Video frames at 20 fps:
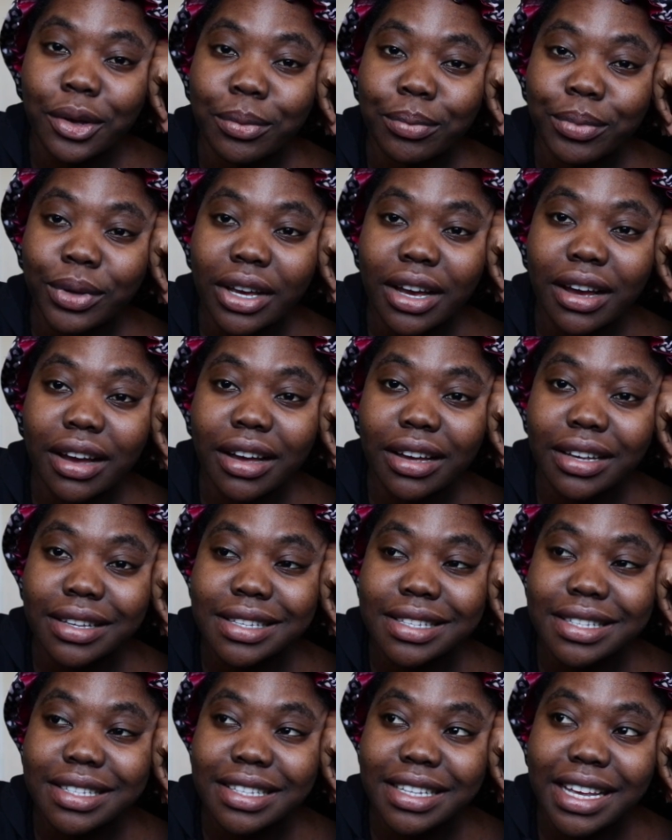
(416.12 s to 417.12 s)

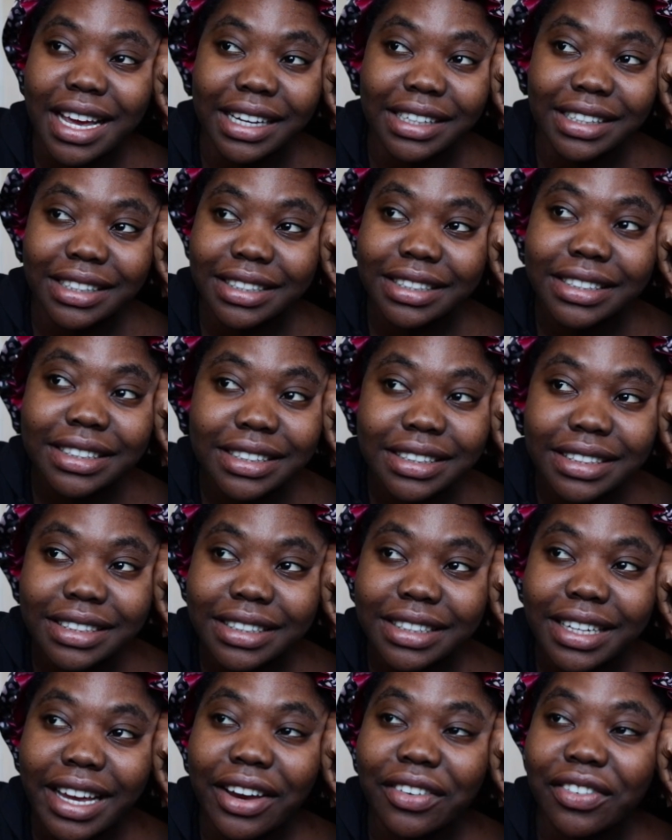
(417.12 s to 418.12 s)
because I did
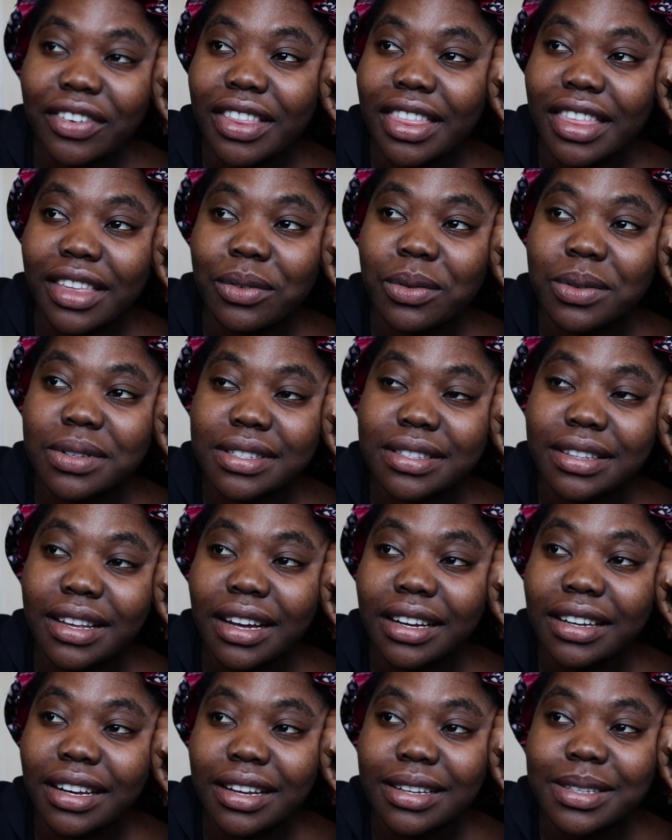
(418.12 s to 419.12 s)
it. Everything was
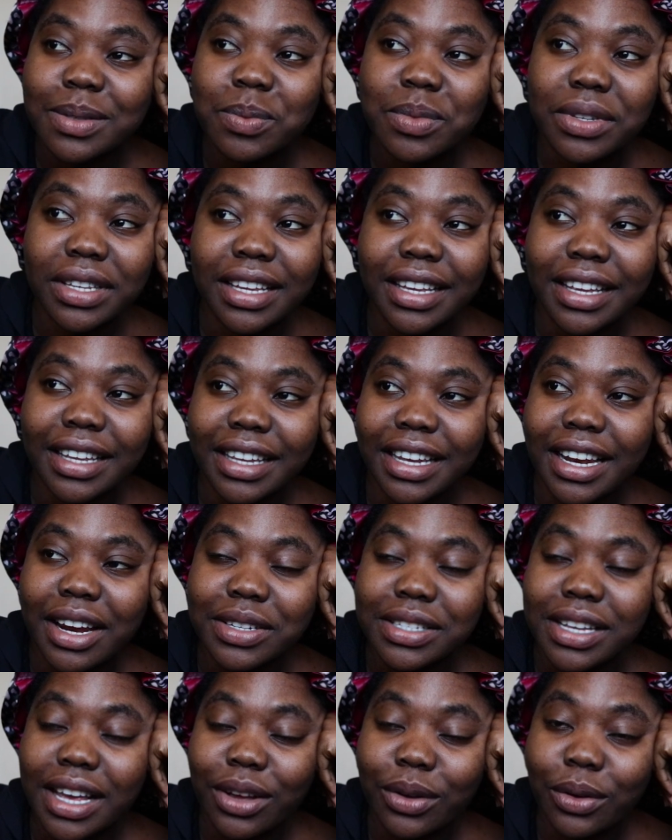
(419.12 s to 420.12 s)
done last minute and I
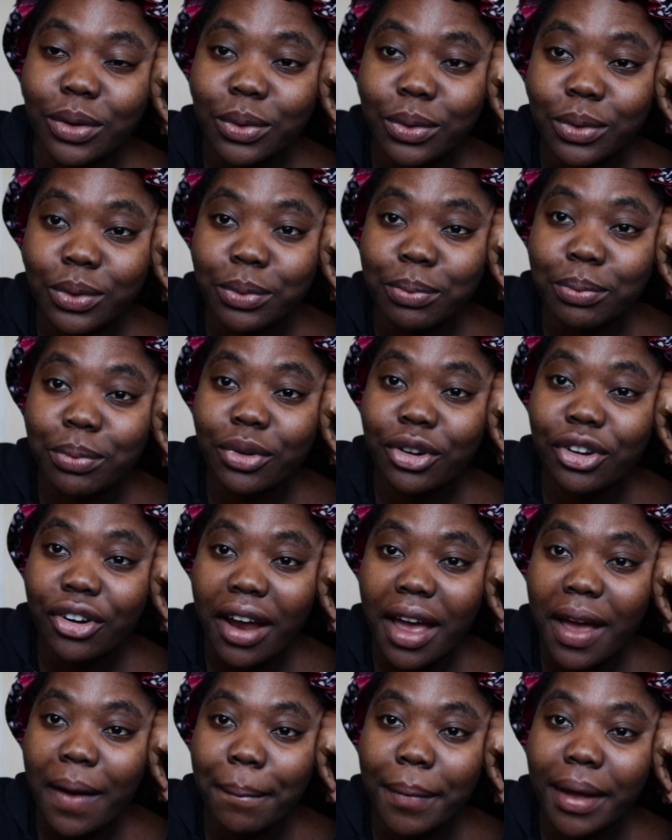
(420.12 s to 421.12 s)
was like, oh
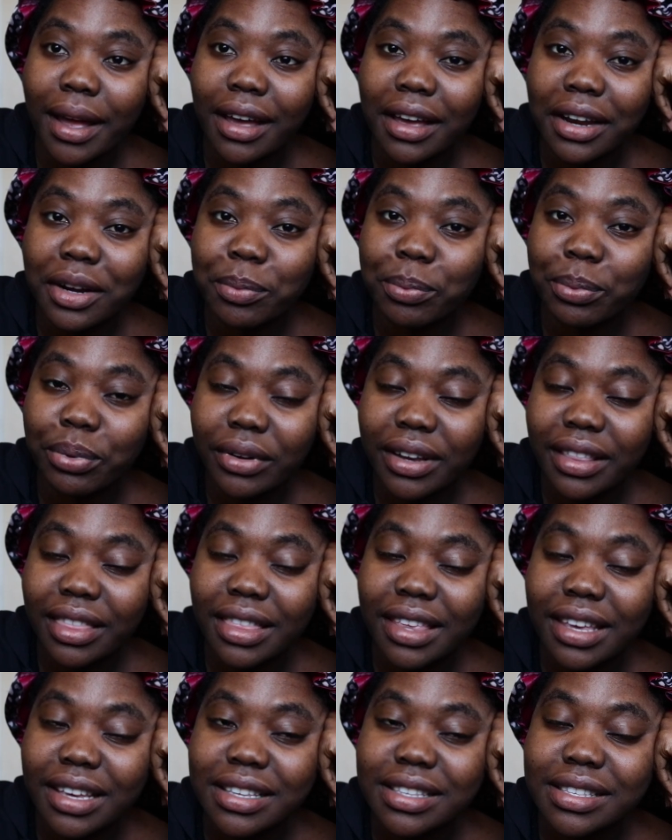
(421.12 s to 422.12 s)
crap, I gotta print
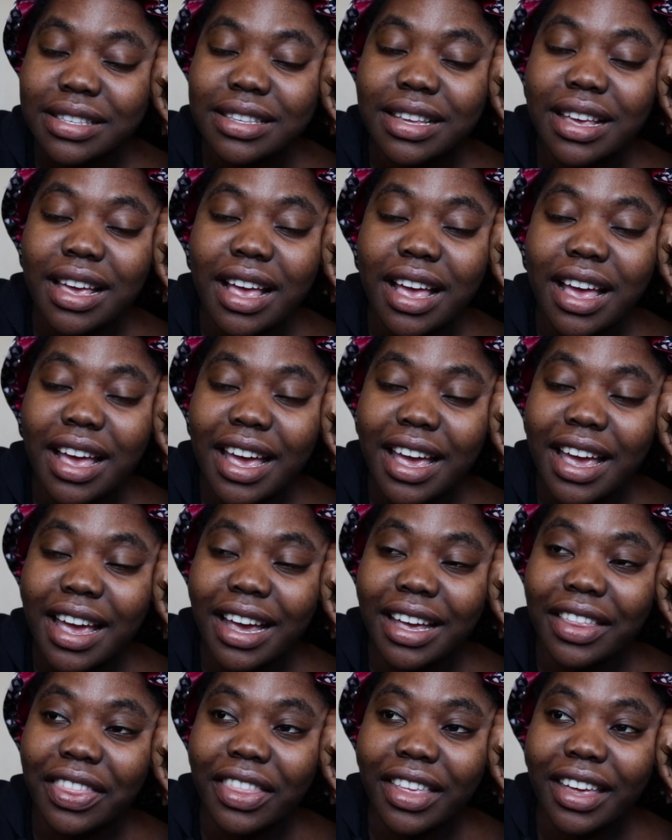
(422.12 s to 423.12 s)
this.
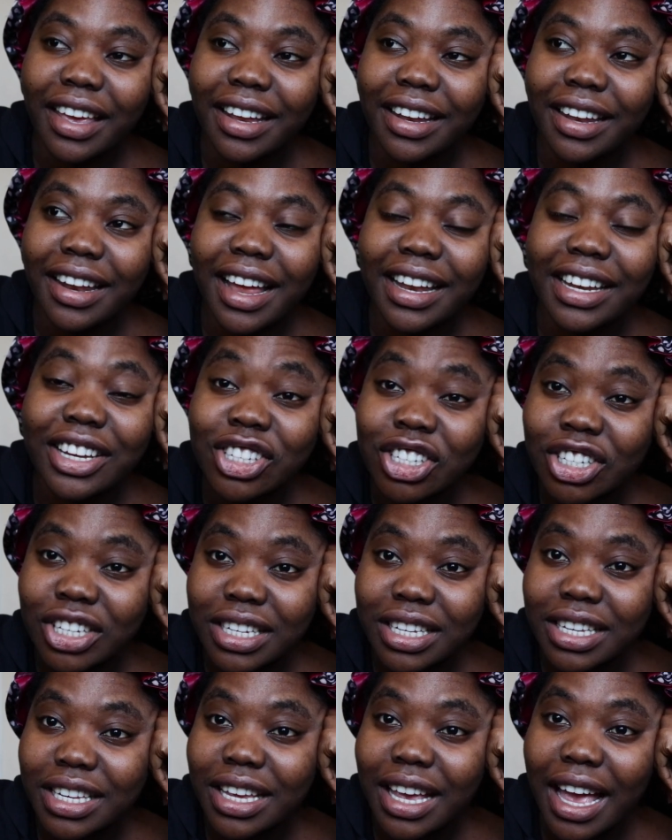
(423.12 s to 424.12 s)
And then
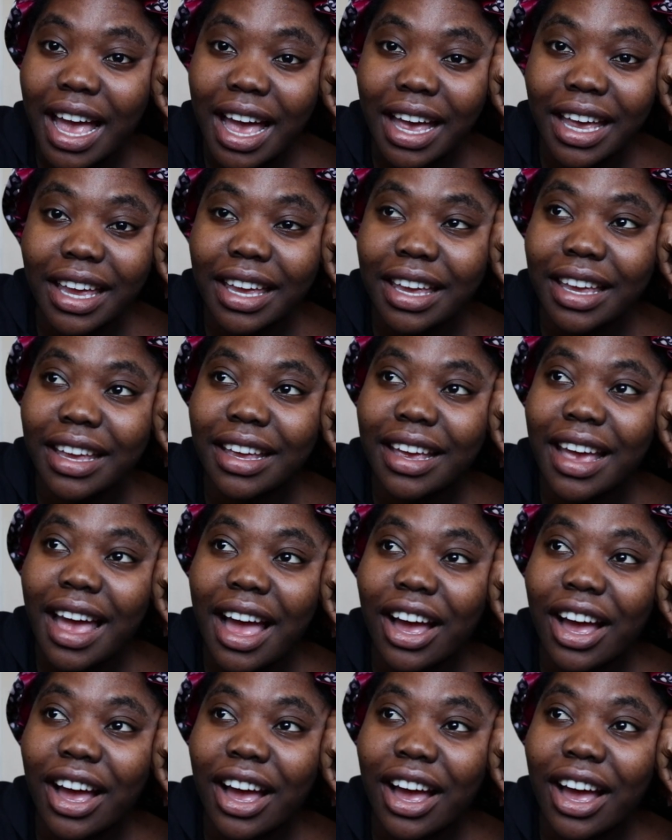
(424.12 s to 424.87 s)
literally, I